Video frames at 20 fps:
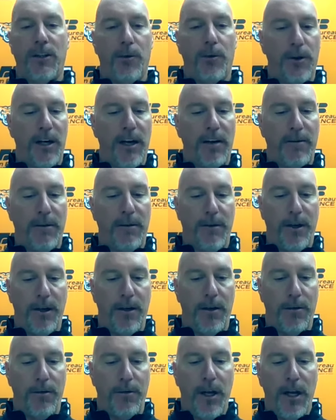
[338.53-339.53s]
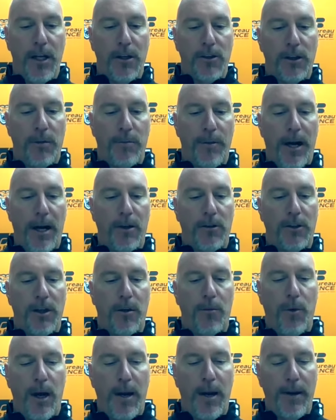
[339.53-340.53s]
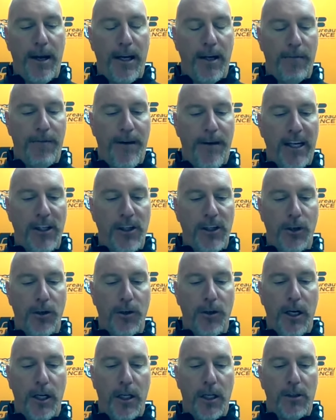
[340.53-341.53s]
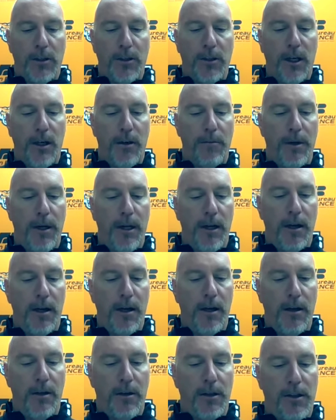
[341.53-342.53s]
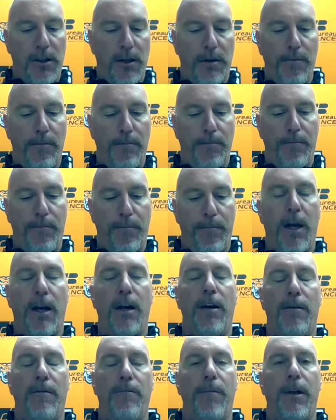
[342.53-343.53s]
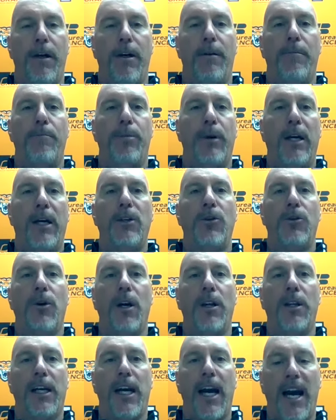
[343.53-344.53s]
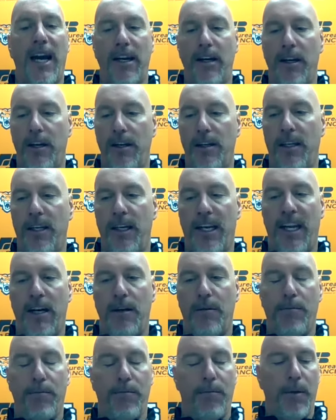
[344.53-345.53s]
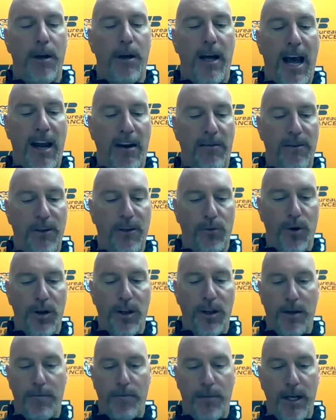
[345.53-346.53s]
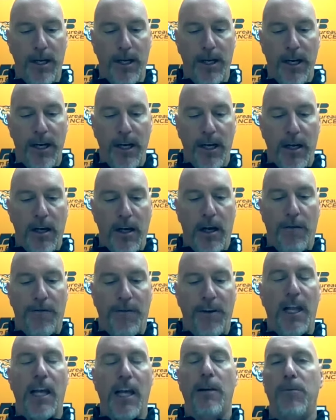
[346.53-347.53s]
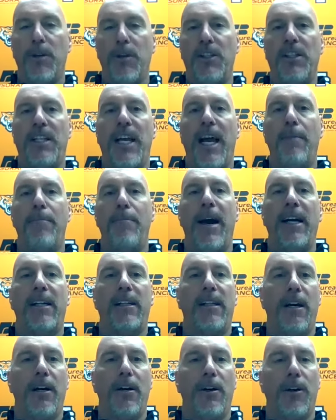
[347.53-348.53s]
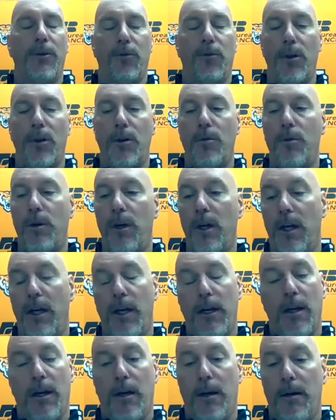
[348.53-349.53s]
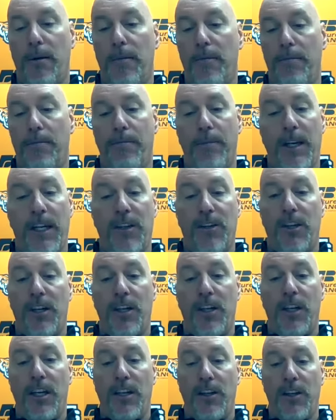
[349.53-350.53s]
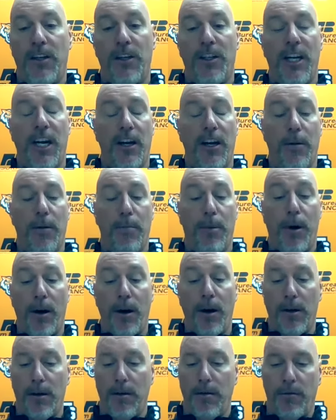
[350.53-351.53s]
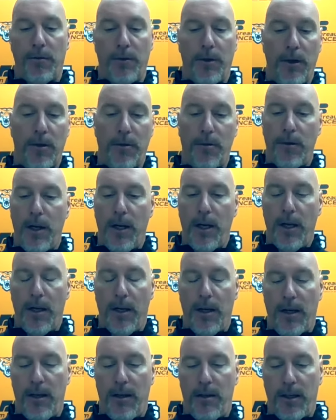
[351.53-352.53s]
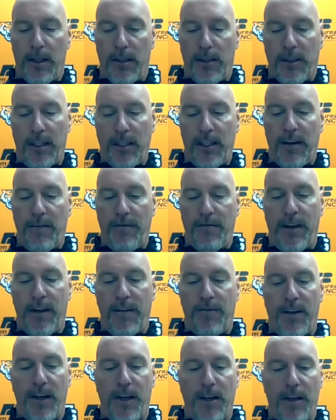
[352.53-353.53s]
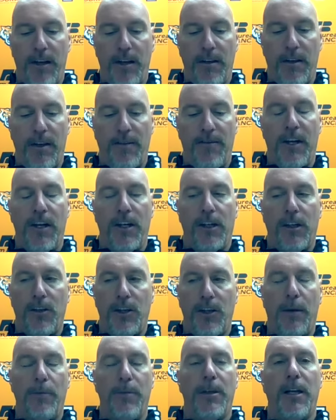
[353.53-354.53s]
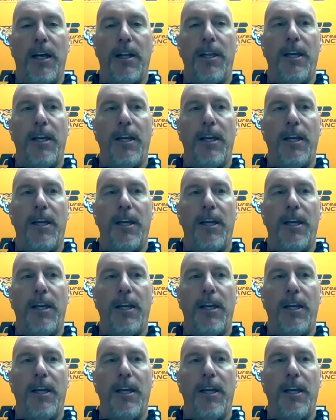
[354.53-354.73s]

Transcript: So we're going to have to, you know, somehow, some way manufacture some uh, some uh, uh pressure on the guy to to get him uh, out of his rhythm. But uh, if you let him just stand back there and throw, um, he's gonna he's gonna tear you apart. So uh, like I said they've they've done a they've done a good job.